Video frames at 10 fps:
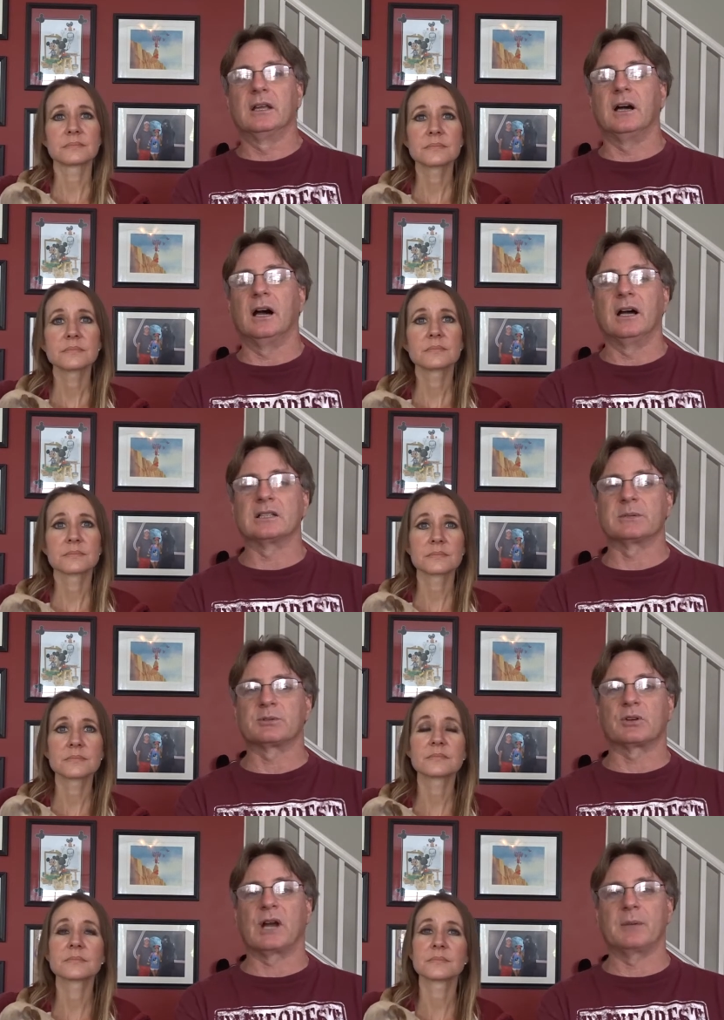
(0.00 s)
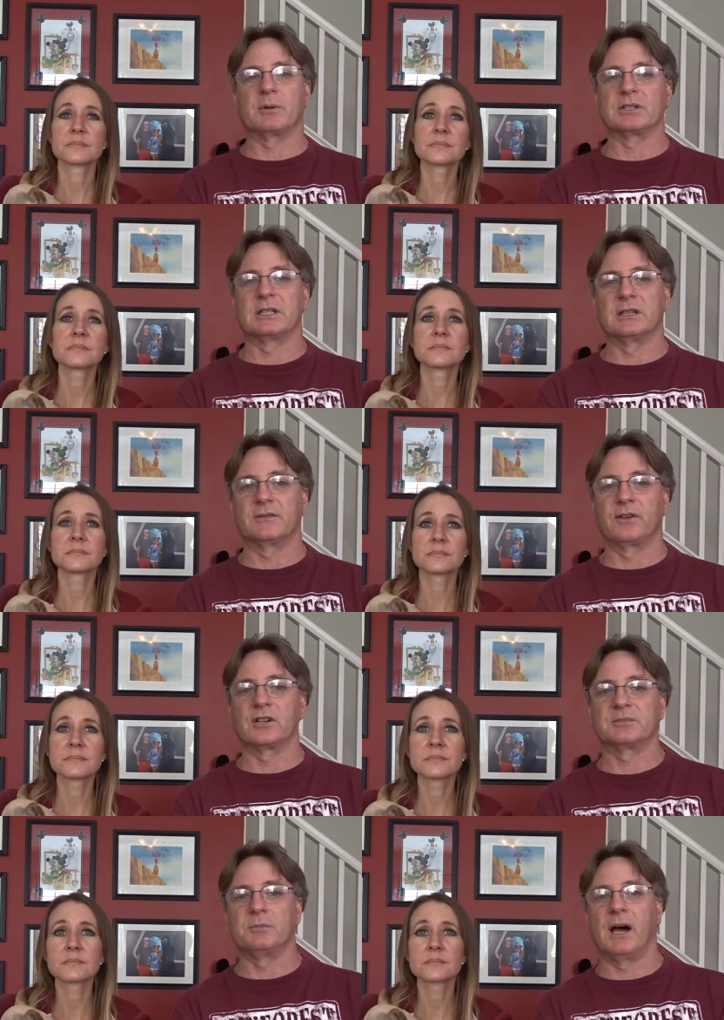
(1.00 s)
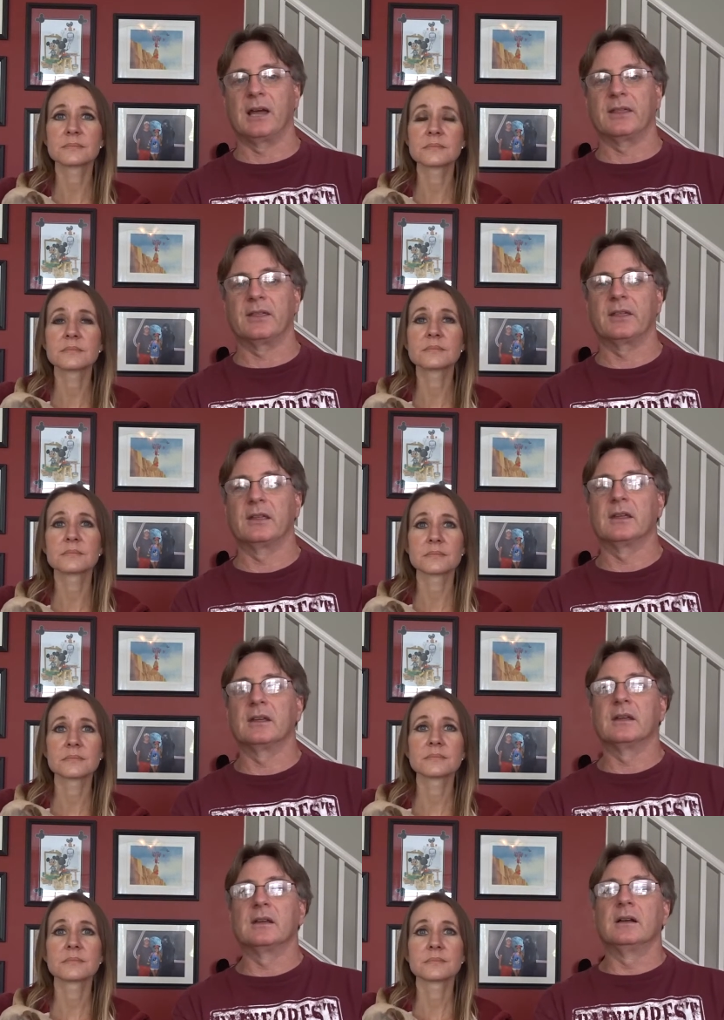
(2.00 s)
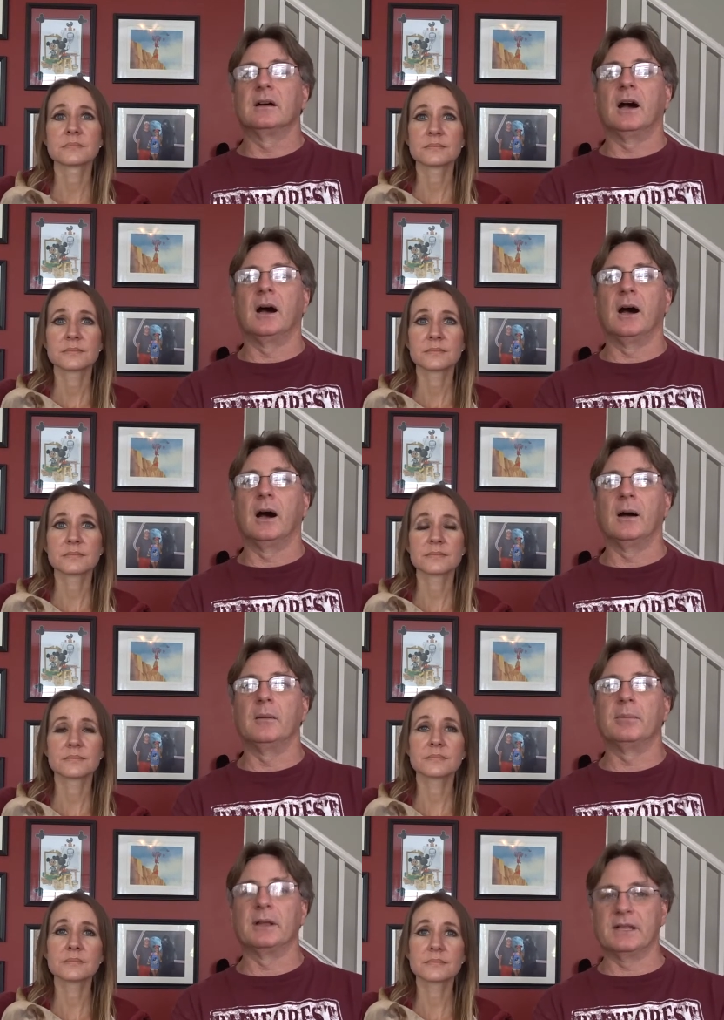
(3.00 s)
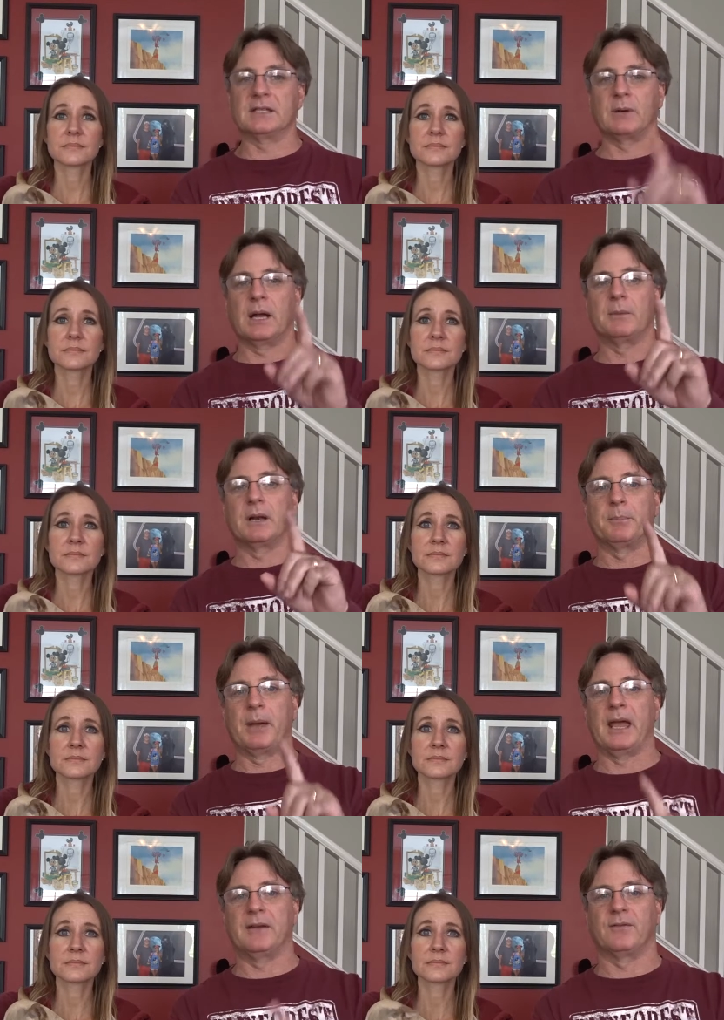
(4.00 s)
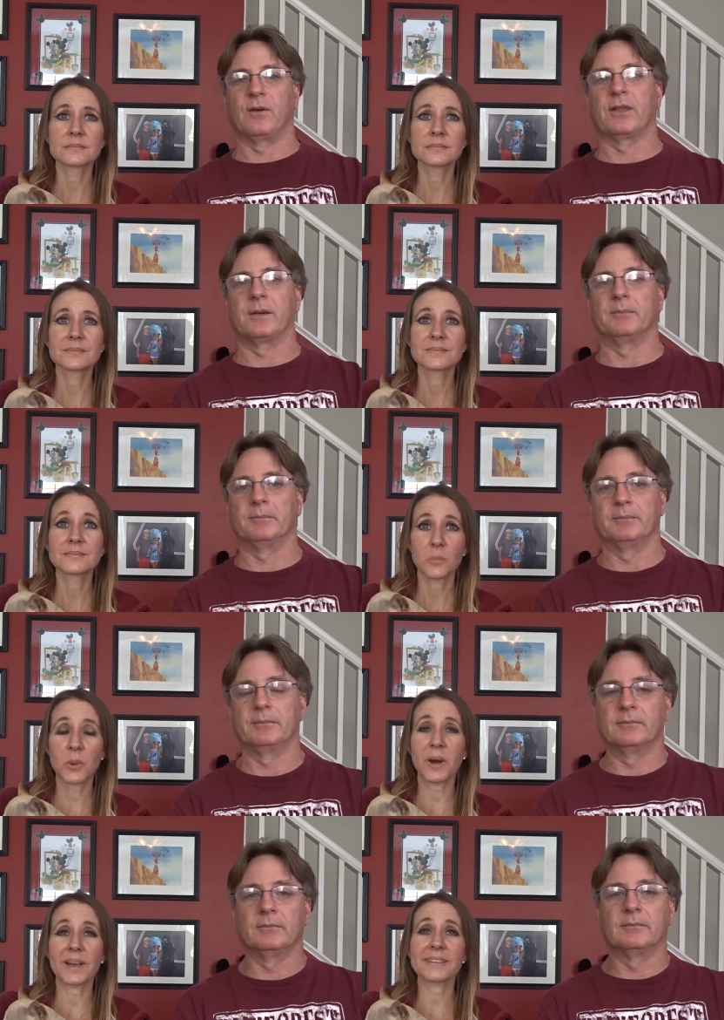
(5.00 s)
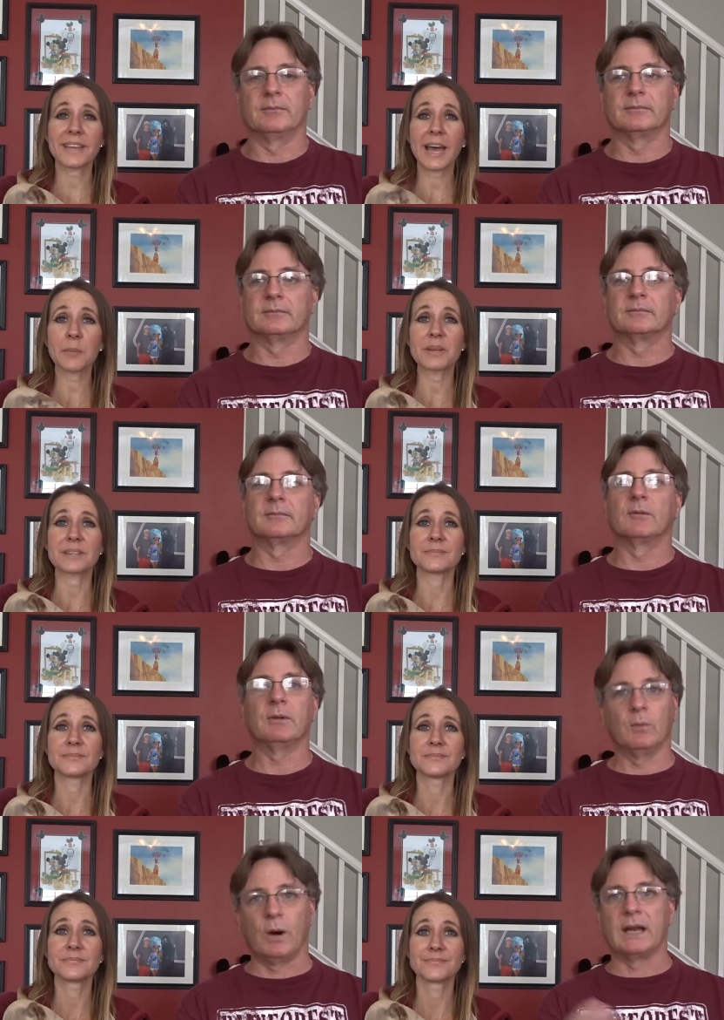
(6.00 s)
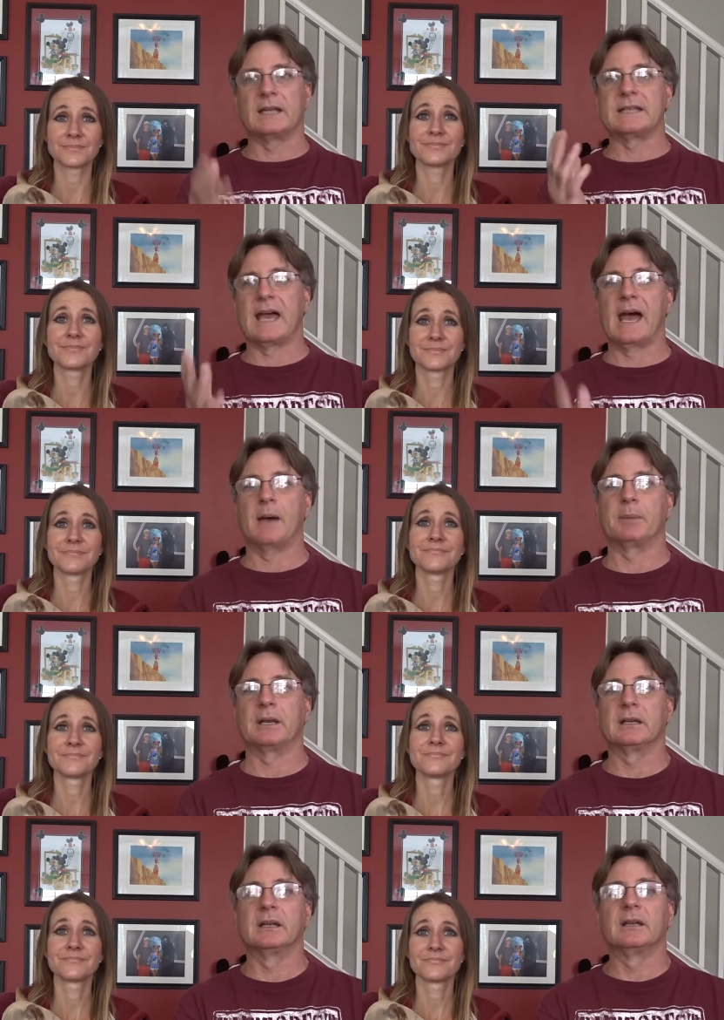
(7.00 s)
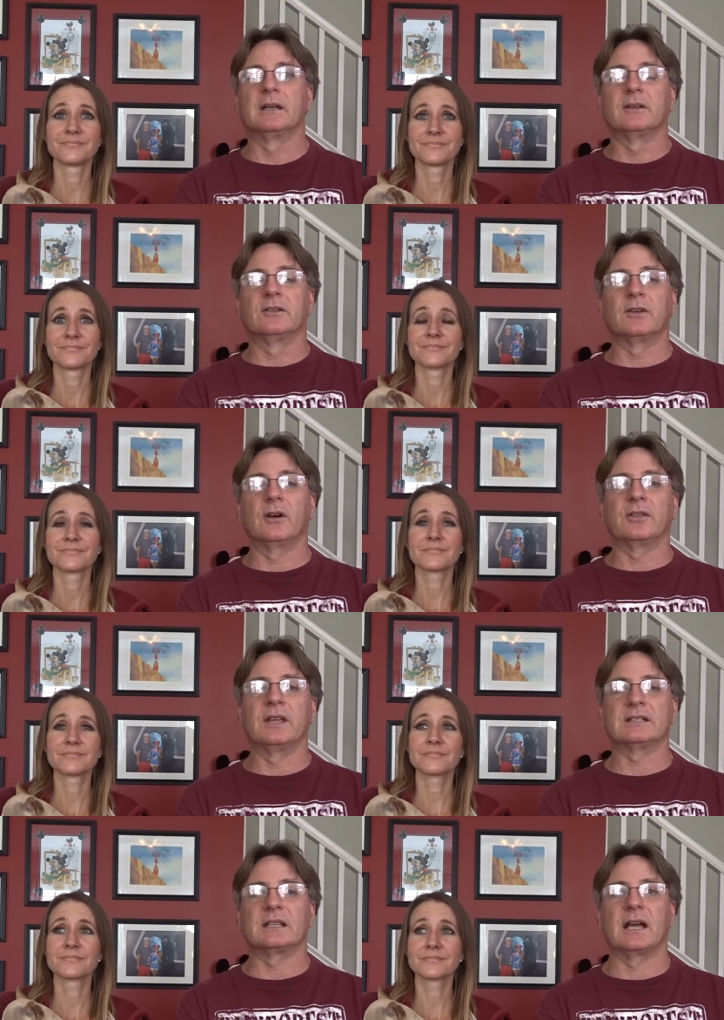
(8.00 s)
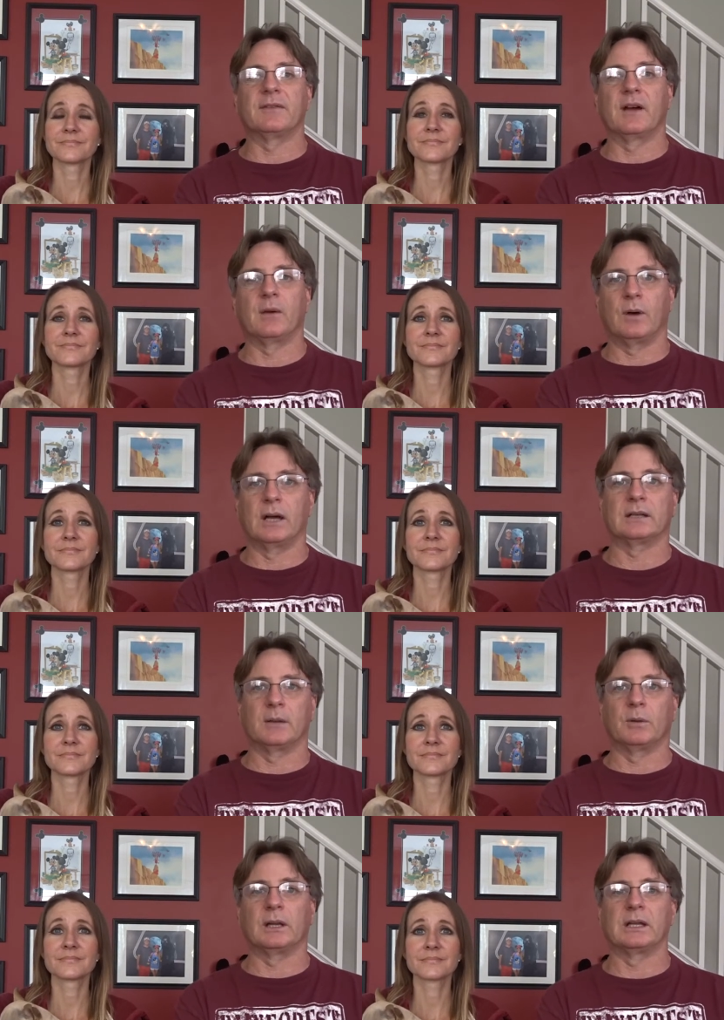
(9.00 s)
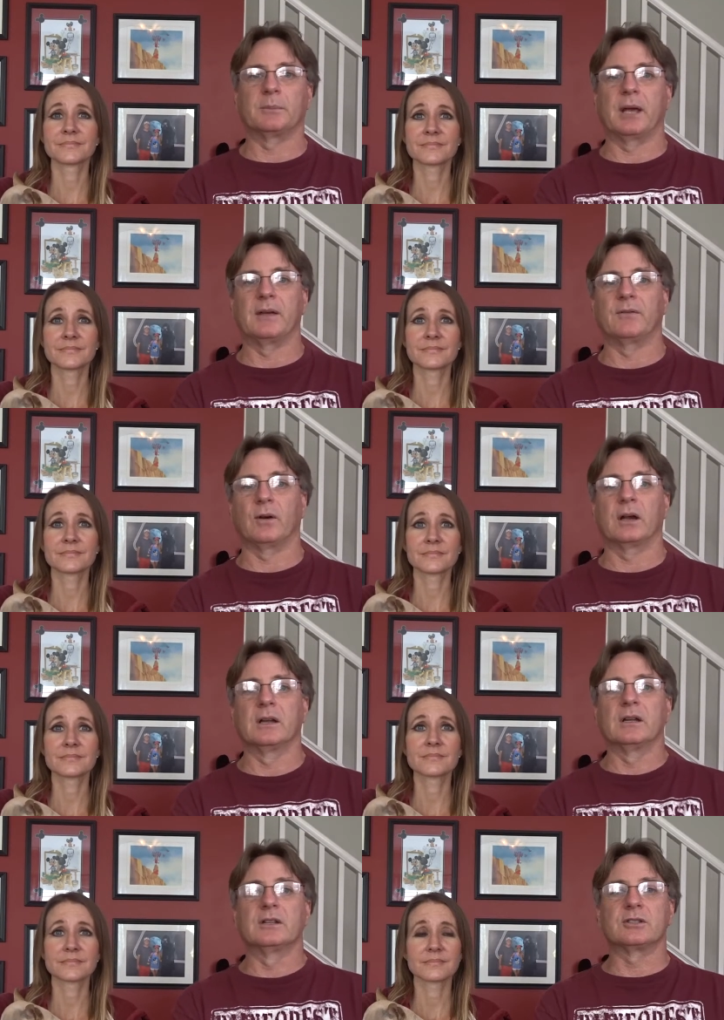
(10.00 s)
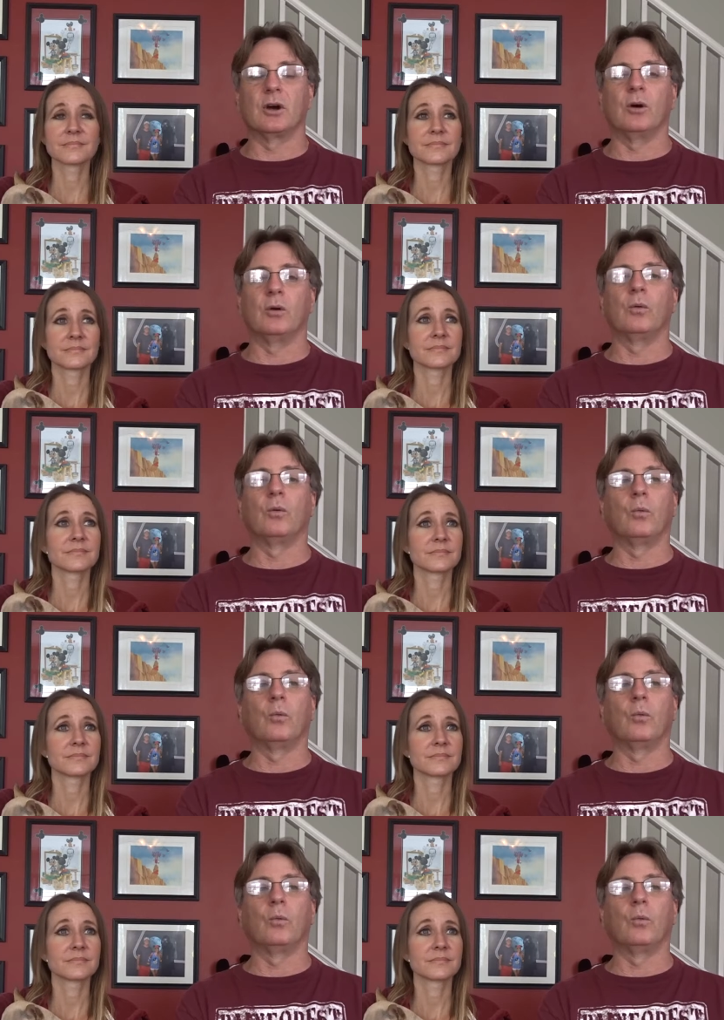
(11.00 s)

Speaker 1: uh, subscribers in the first month um, but this way, I'm going to pay for them.
Speaker 2: We want it to happen.
Speaker 1: We want it to happen. So things in life I want, I'm willing to pay for. So